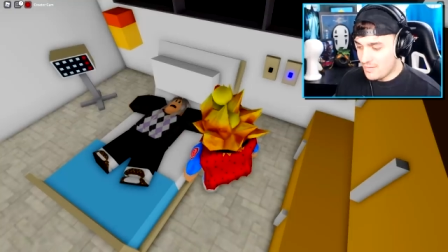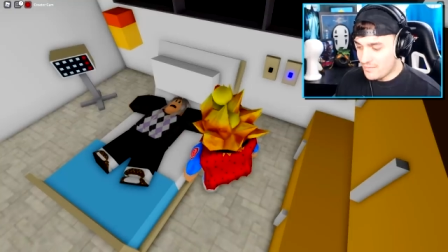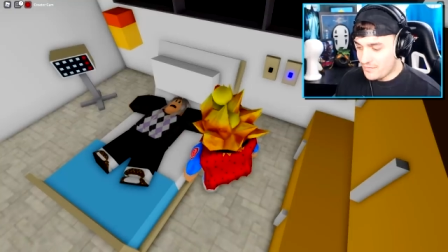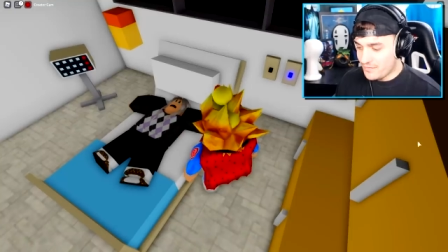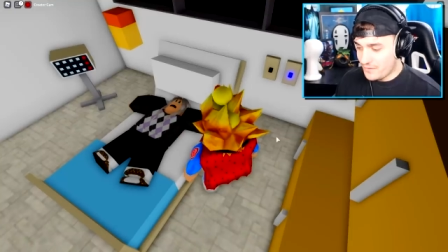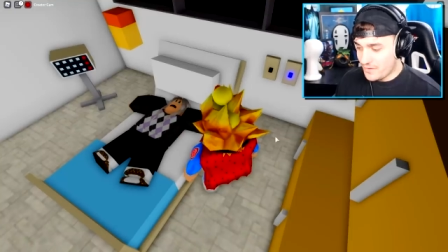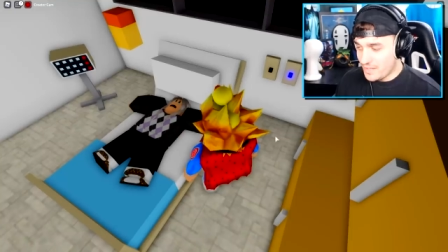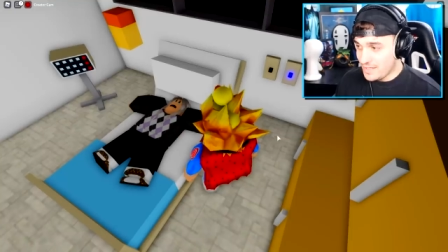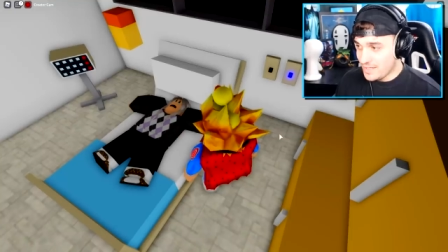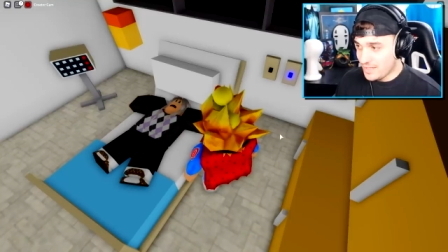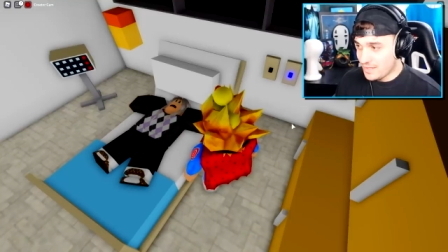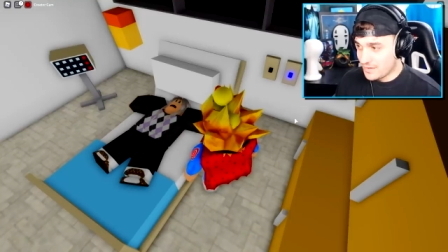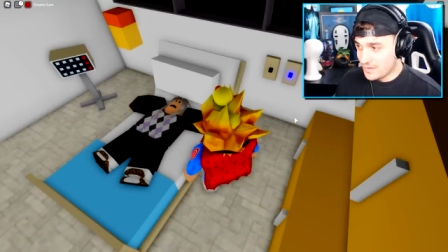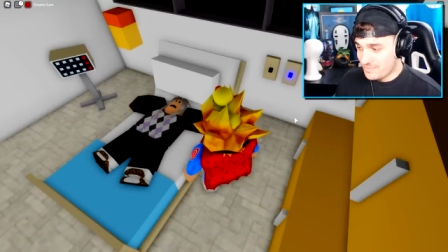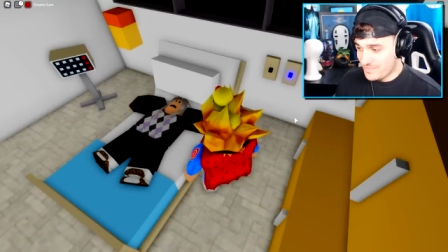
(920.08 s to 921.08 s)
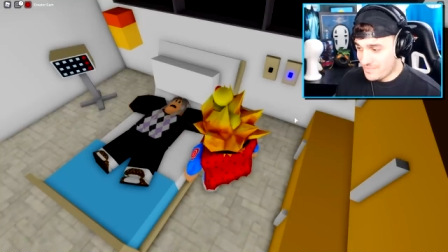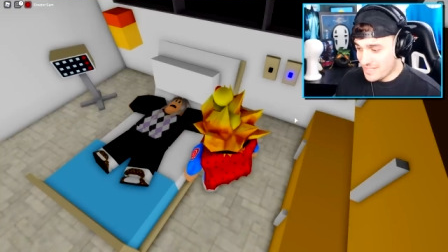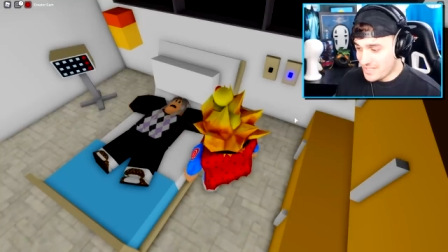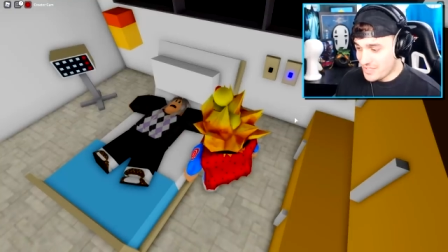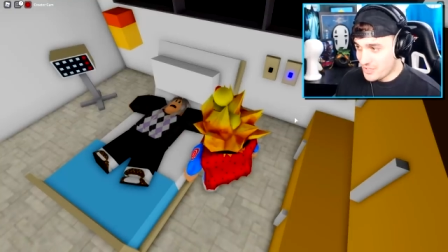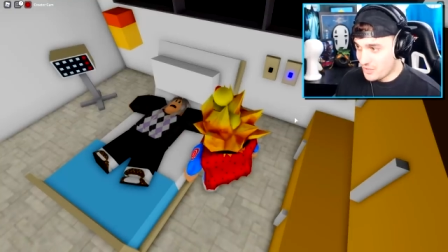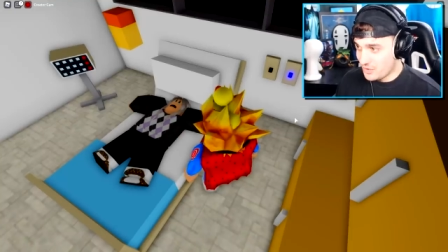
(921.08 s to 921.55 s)
I'm really gonna
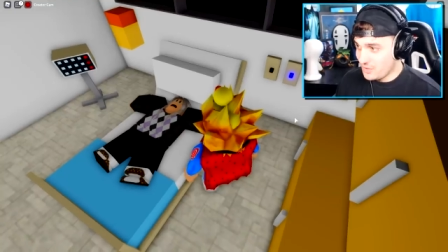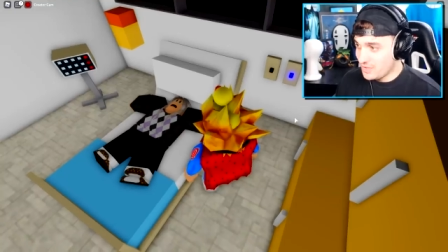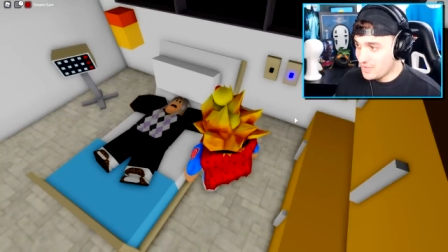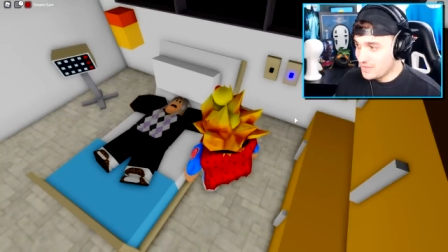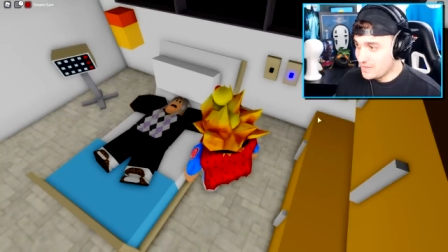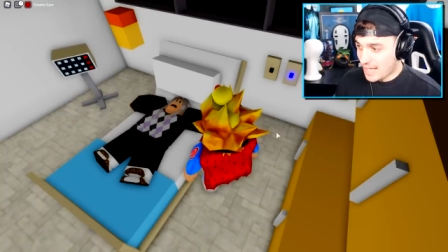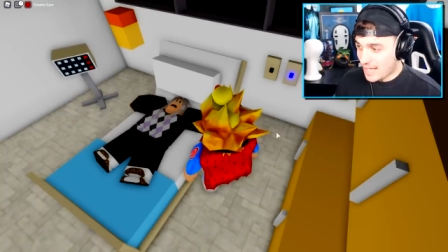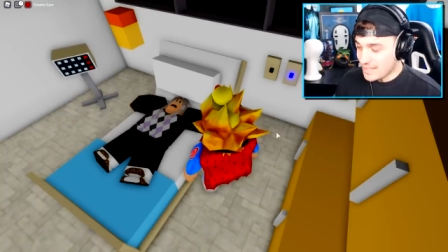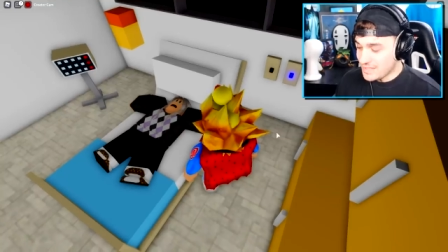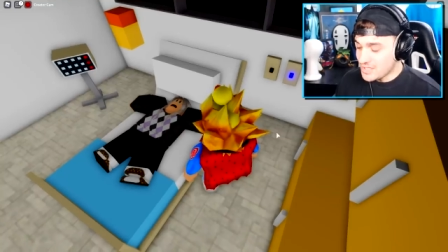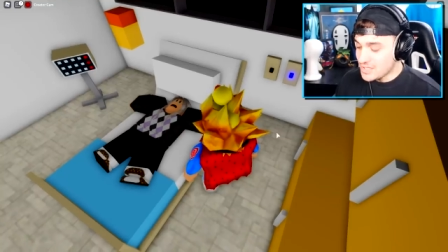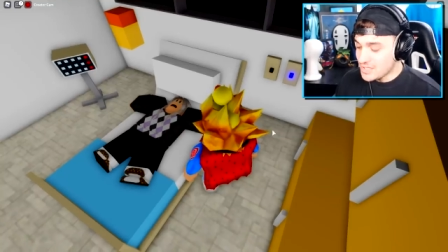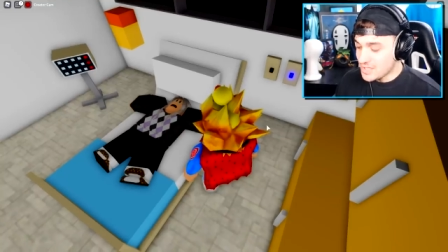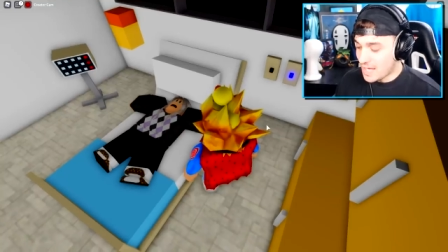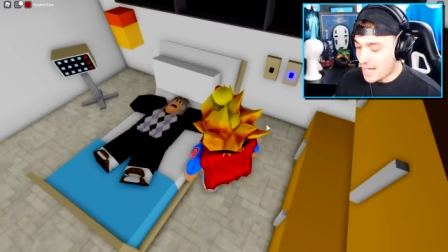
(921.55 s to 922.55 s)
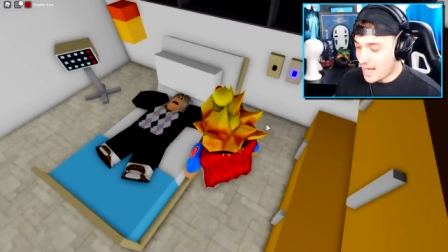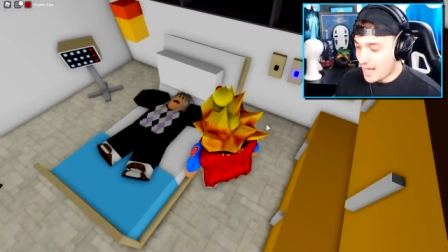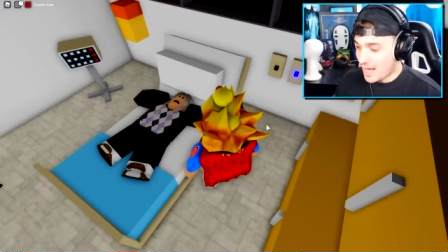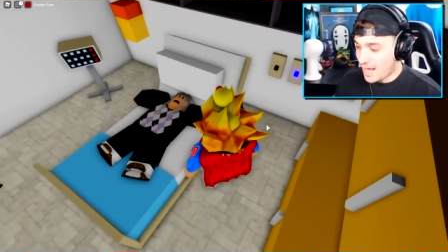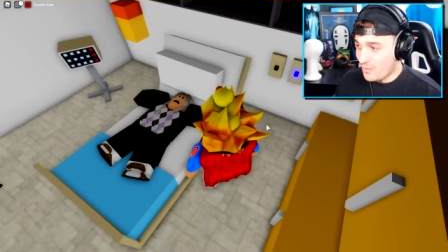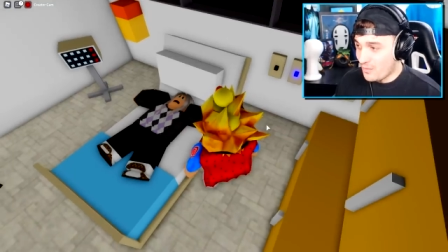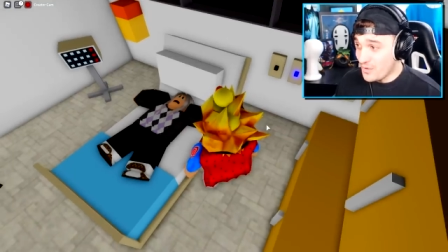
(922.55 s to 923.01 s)
miss you. I, I just,
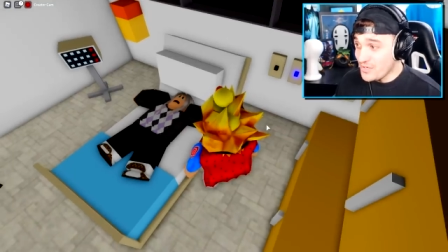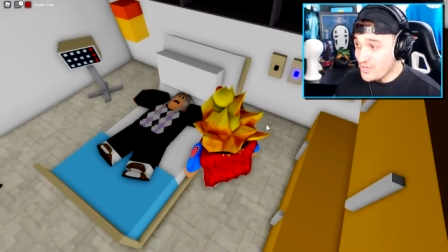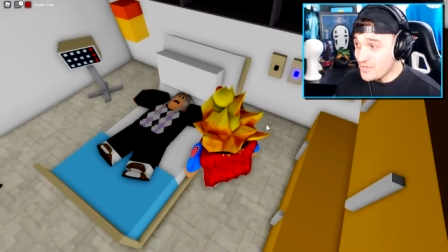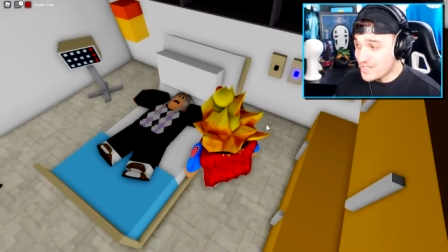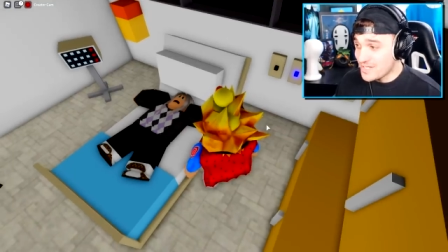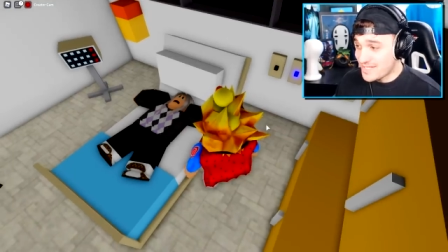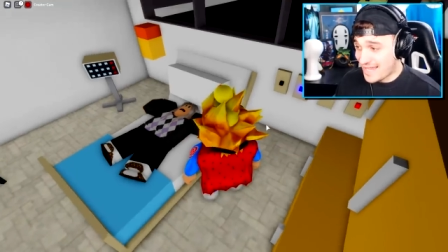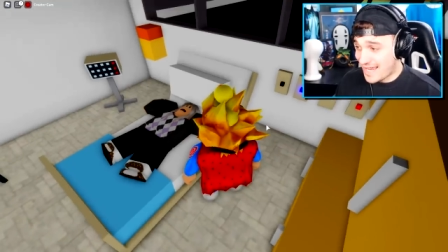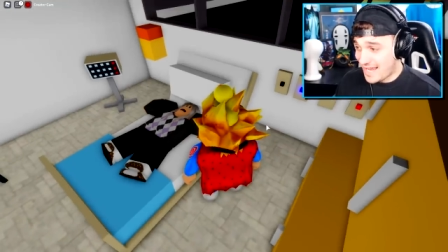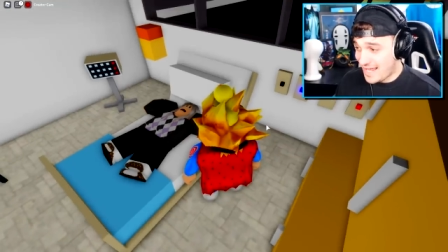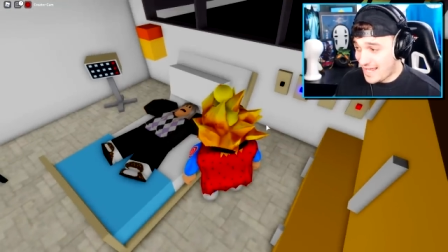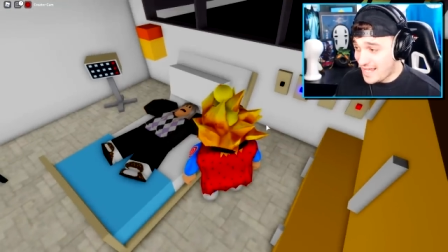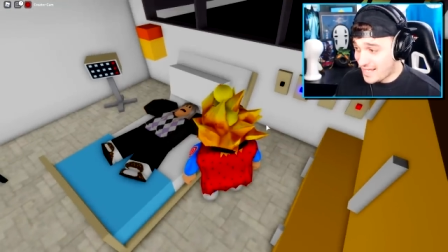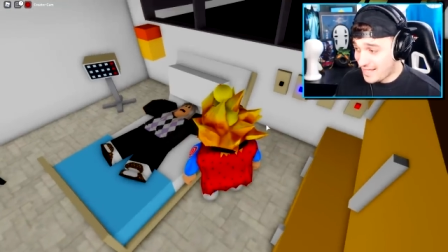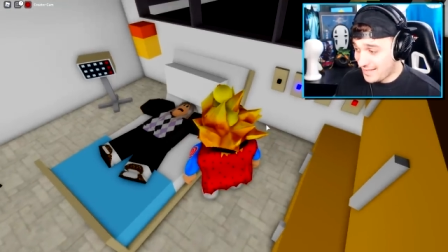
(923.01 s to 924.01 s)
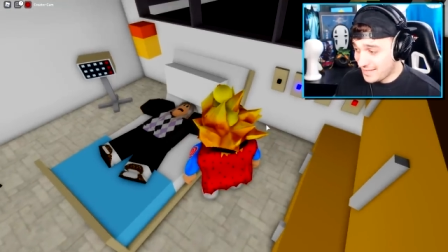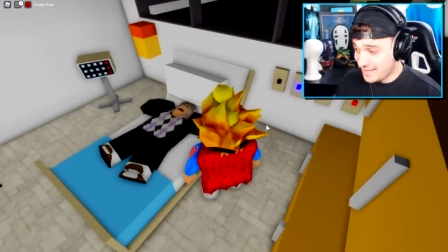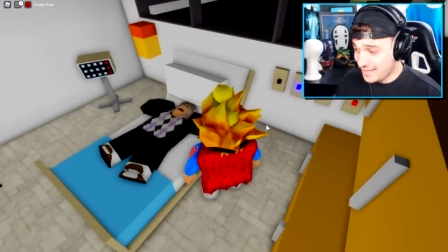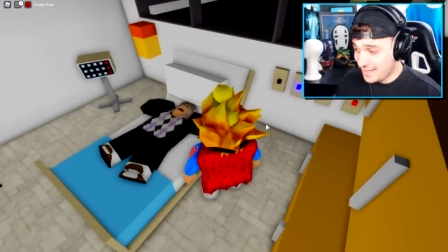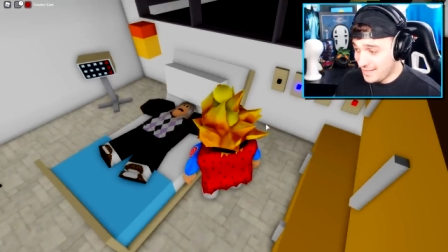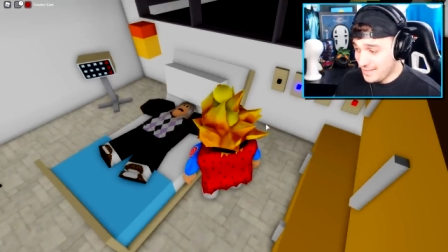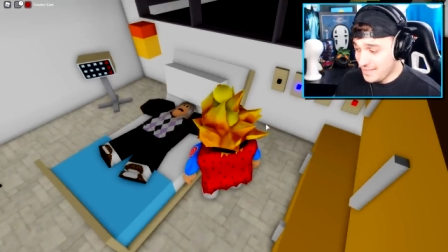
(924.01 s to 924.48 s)
I, I want you to stay here.
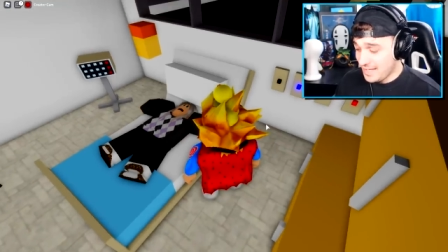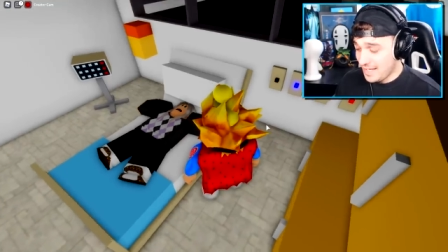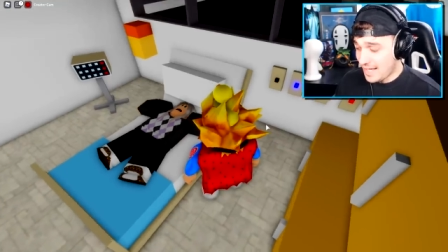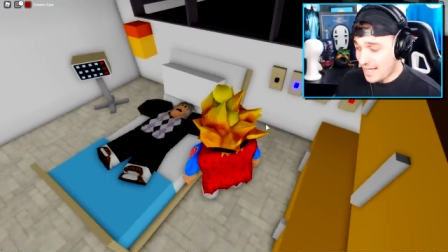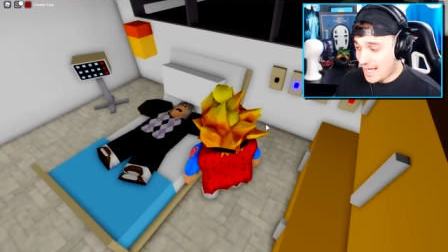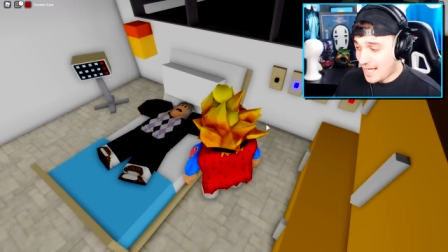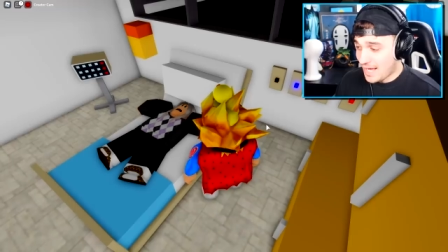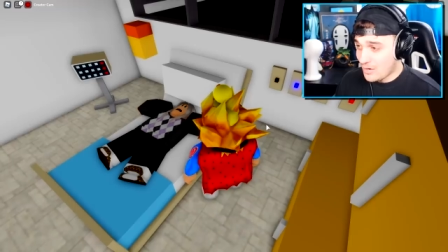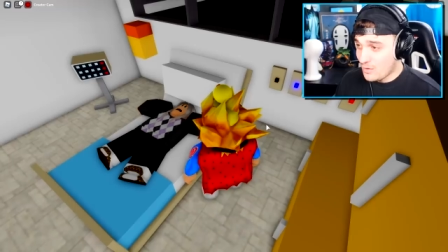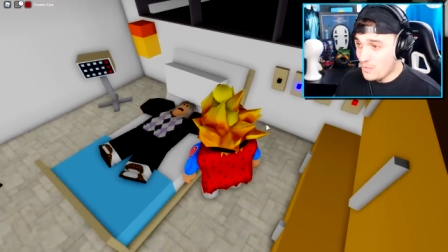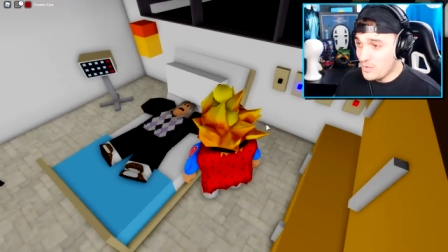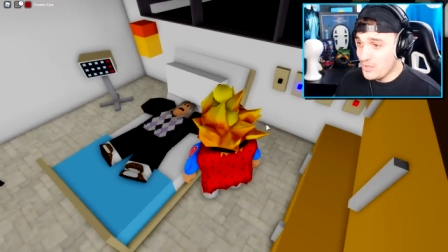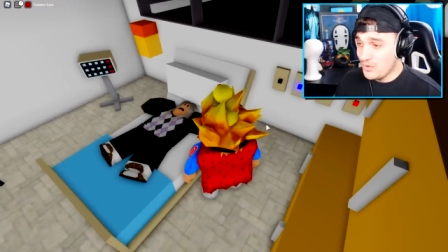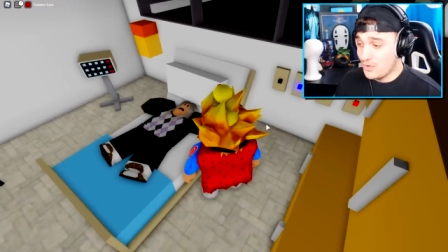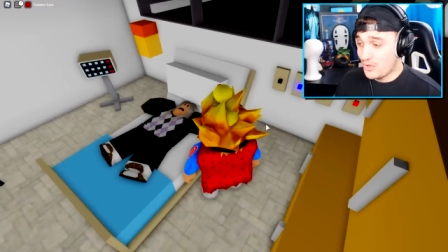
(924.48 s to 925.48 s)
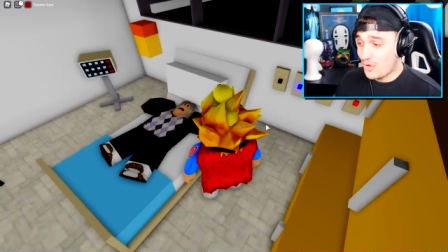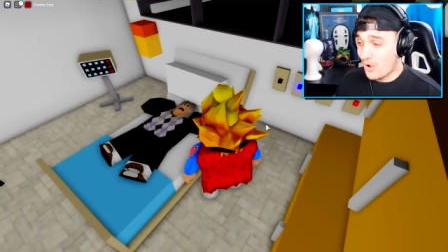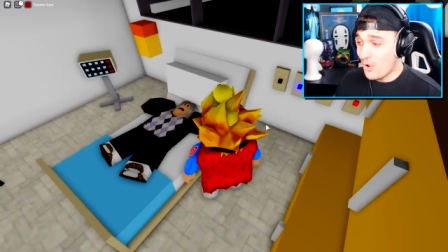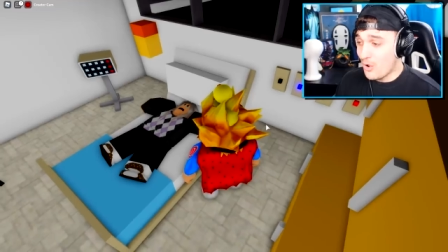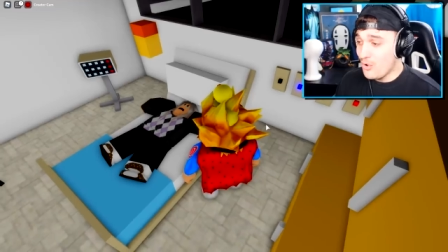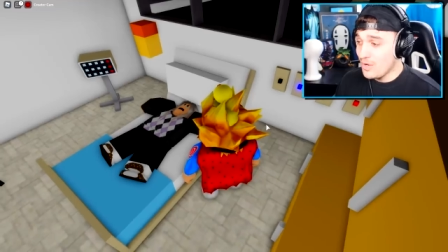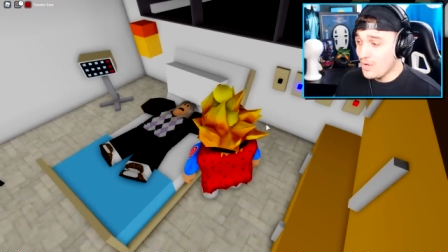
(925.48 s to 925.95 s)
I don't want you to
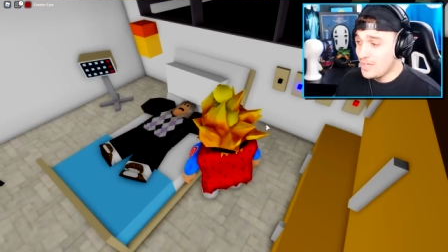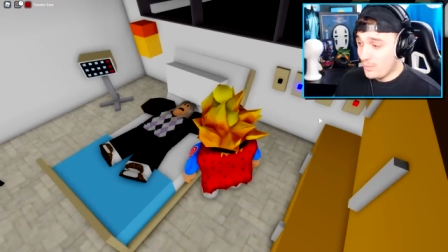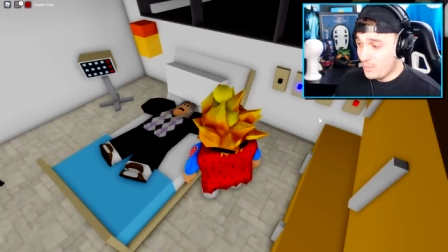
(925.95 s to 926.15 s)
go.